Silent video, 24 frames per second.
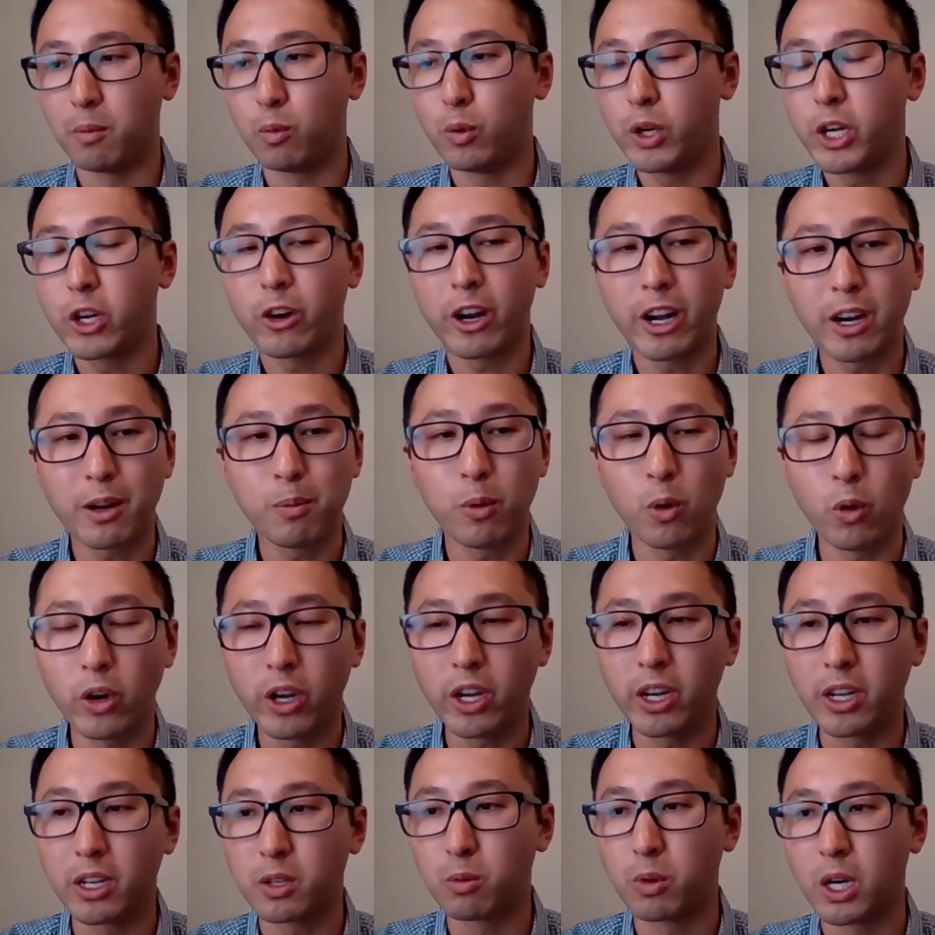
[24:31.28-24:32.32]
We are at a
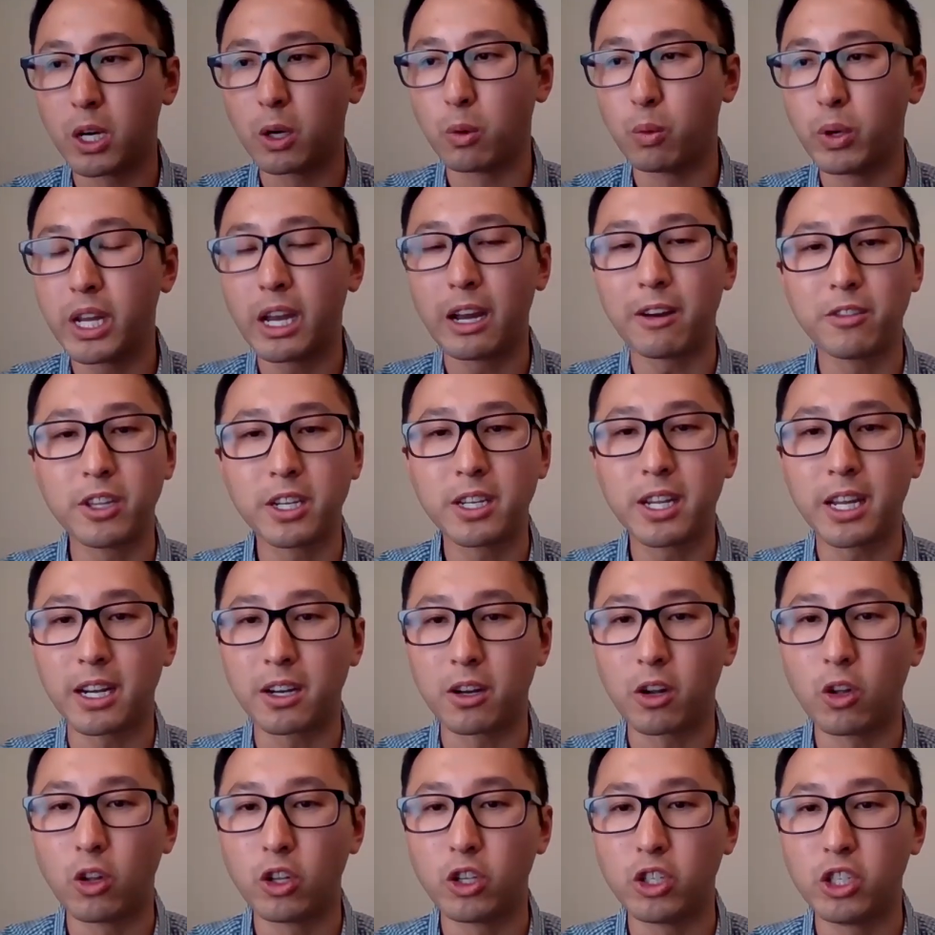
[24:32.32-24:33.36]
point where we have the
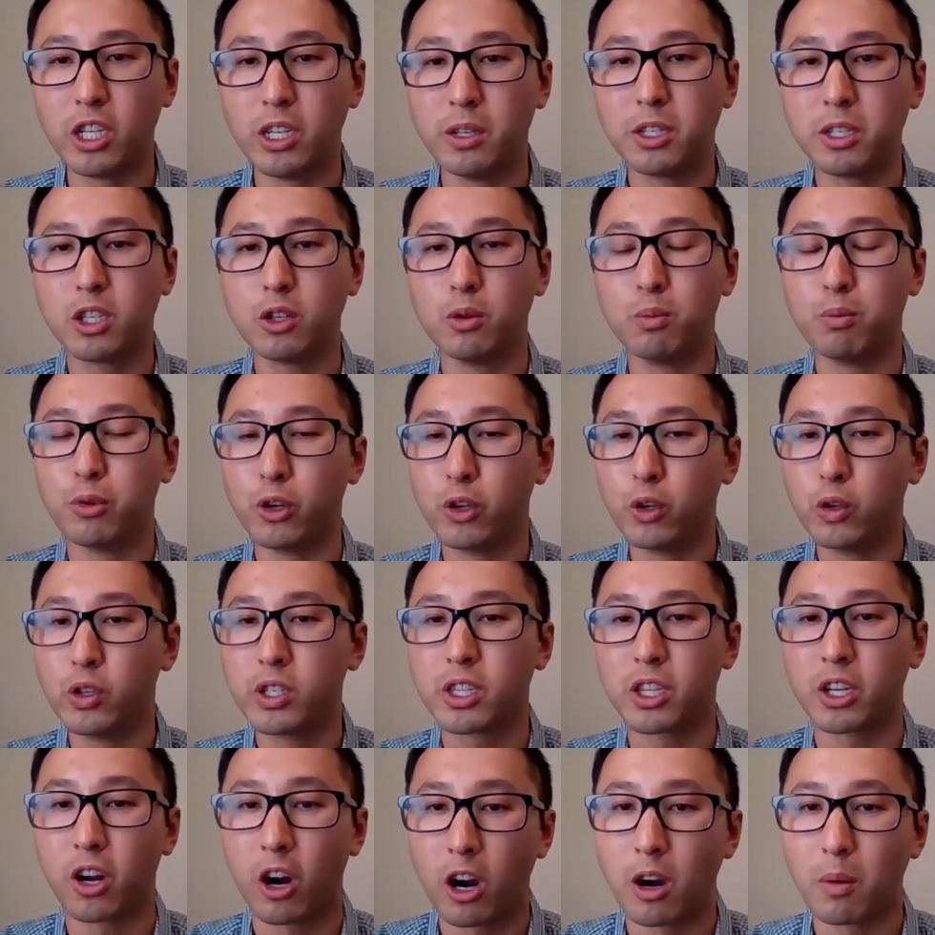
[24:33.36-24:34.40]
technology to
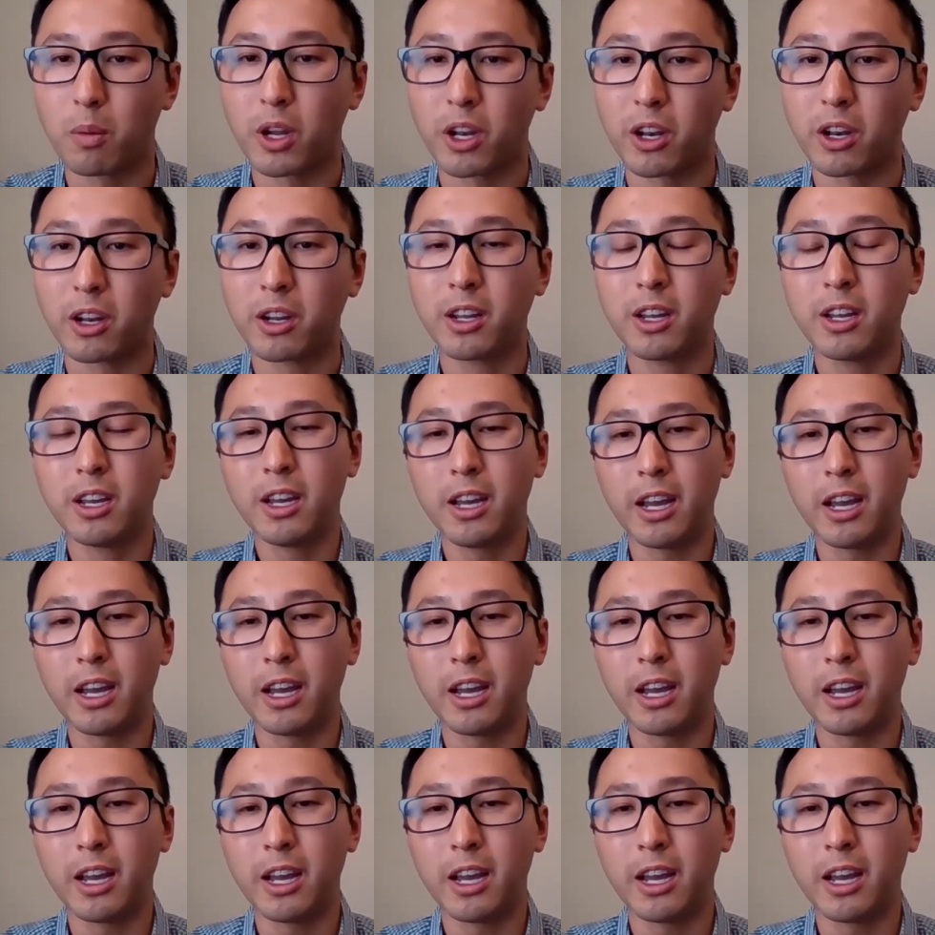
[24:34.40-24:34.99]
produce the carbon.